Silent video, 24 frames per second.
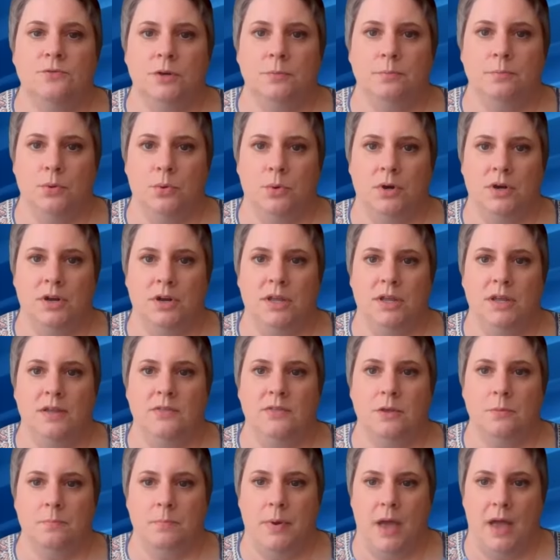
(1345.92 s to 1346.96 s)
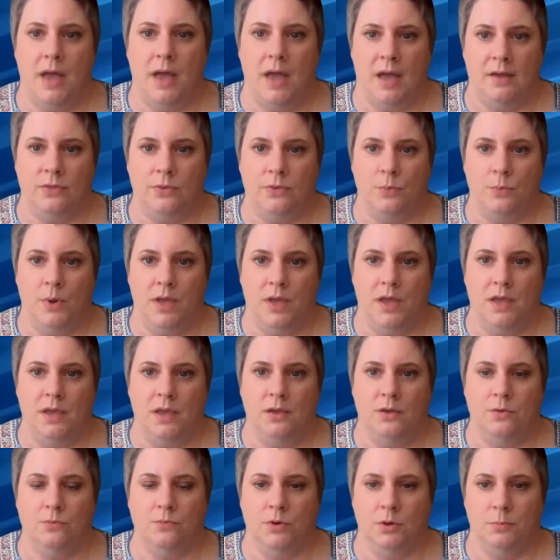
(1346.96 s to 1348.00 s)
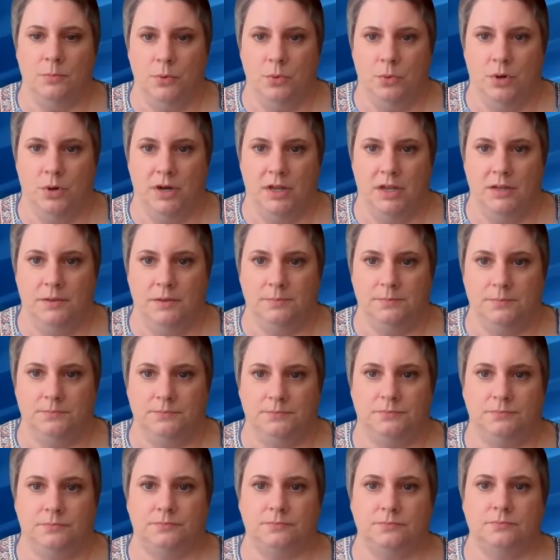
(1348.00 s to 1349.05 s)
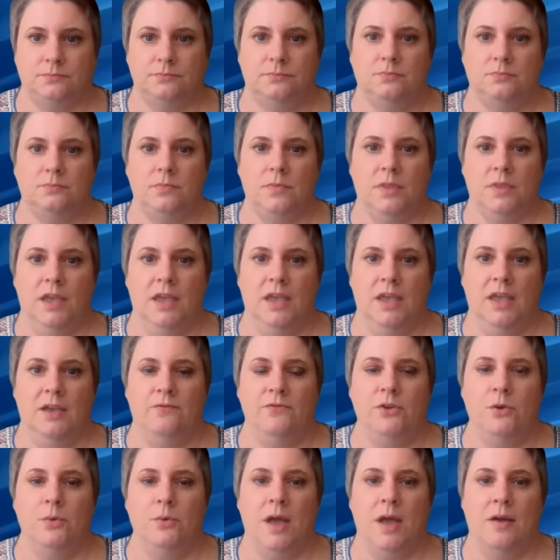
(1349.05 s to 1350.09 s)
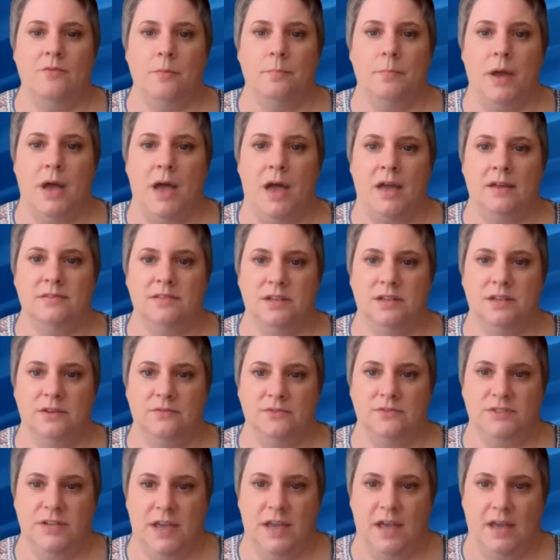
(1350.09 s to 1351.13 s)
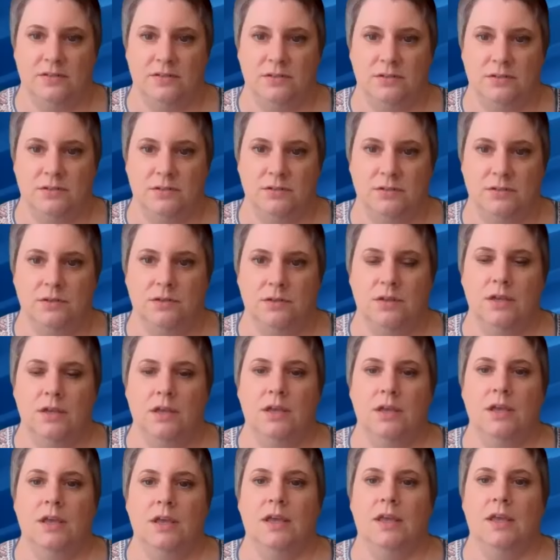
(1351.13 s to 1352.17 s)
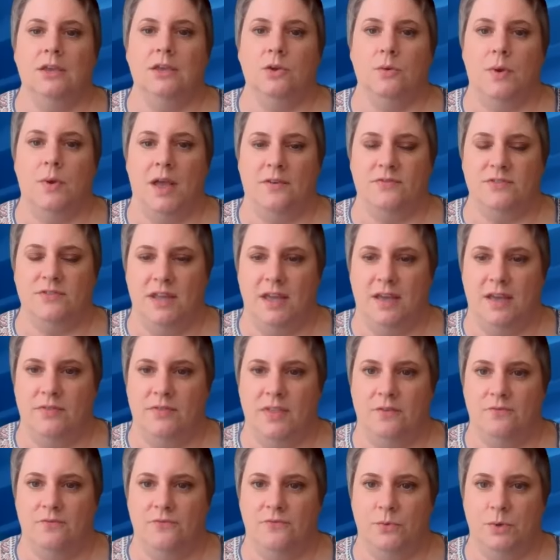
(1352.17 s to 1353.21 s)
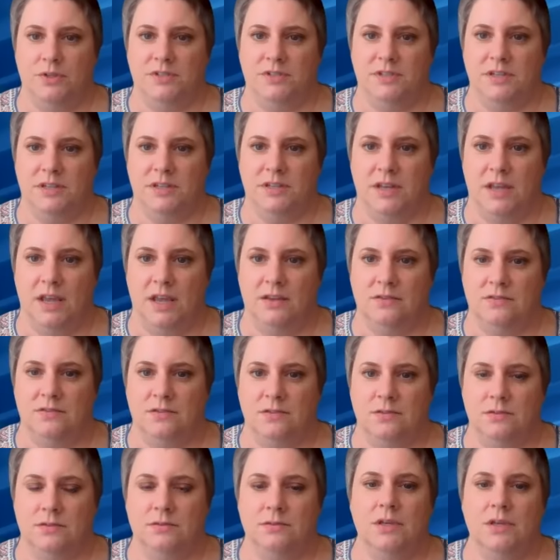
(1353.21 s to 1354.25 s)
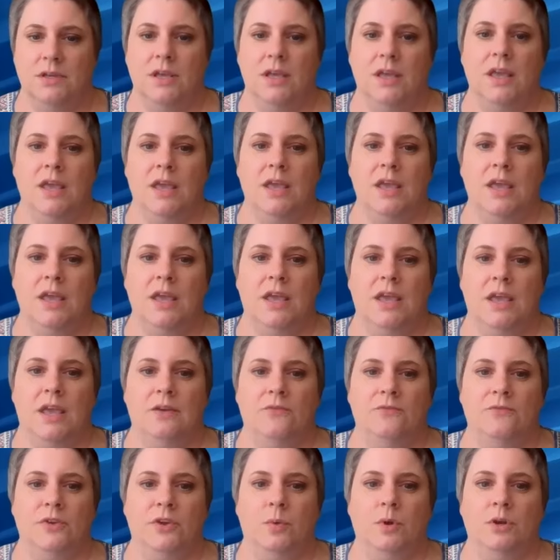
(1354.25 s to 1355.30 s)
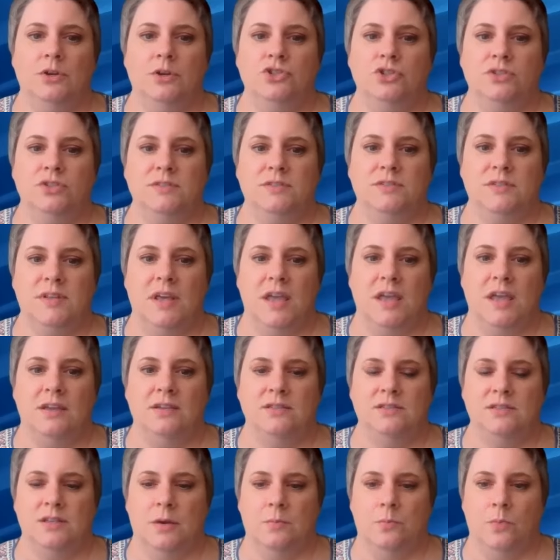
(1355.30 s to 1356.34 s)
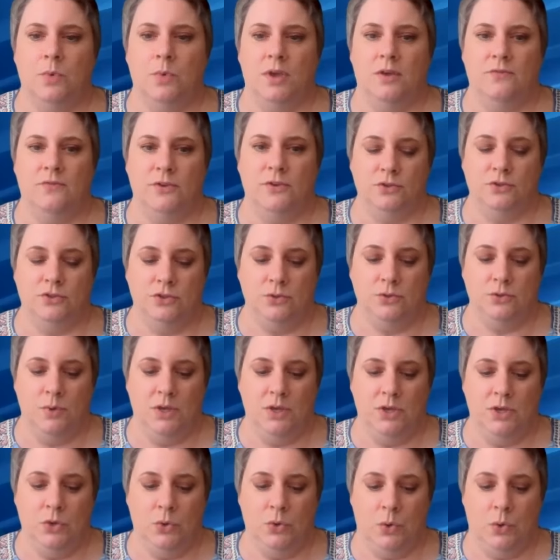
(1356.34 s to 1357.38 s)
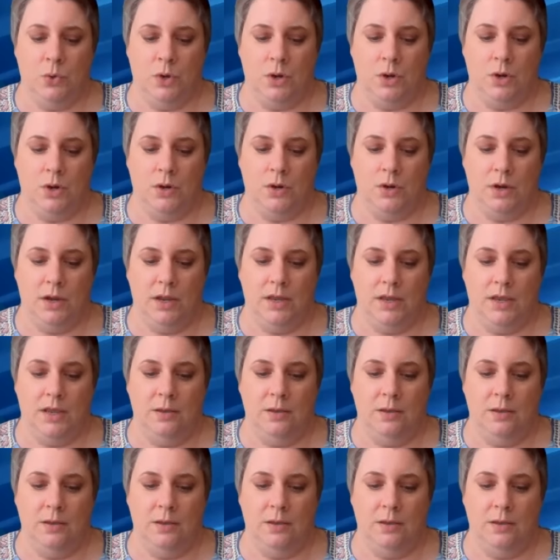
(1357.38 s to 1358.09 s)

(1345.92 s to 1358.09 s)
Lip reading: reporting in the pathway reporting, if you have a positive test, you have to have that 14 days. If you are just saying if you're doing your